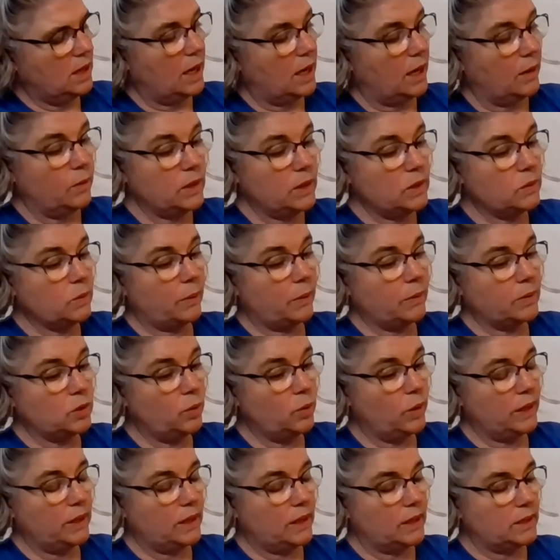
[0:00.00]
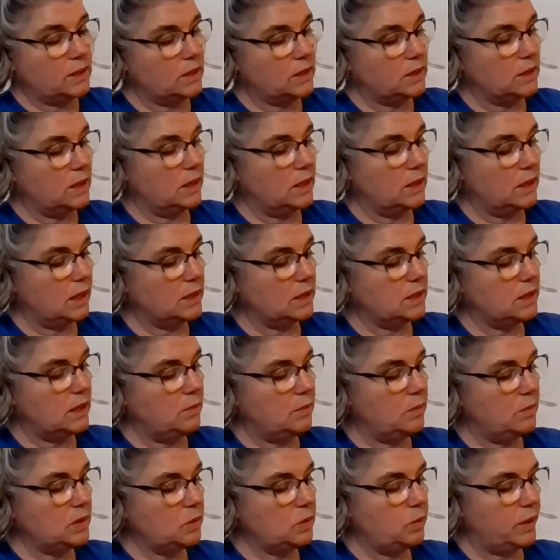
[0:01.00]
And the reason why we're doing this is then because
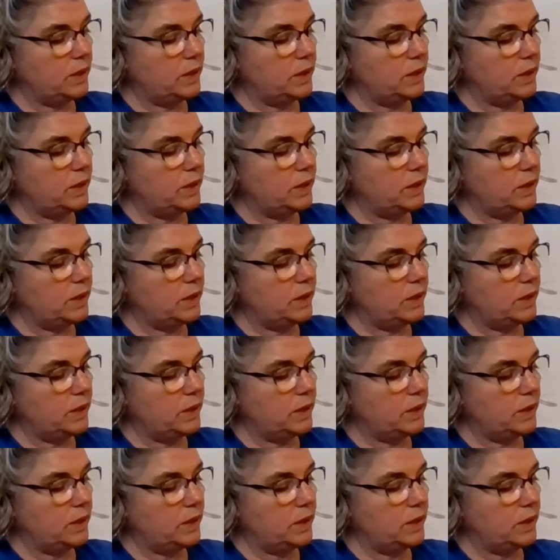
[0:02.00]
then Ms.